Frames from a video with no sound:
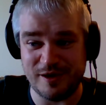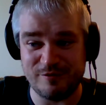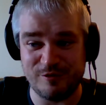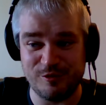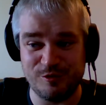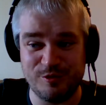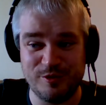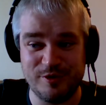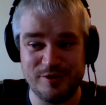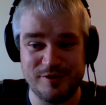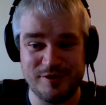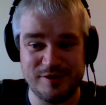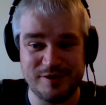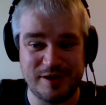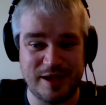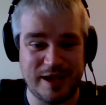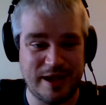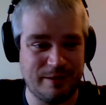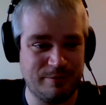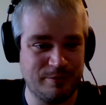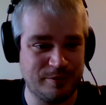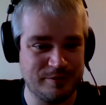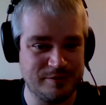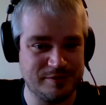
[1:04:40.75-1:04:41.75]
everyone that
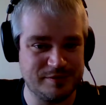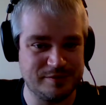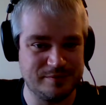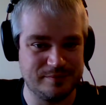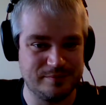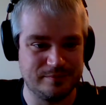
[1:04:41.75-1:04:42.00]
came and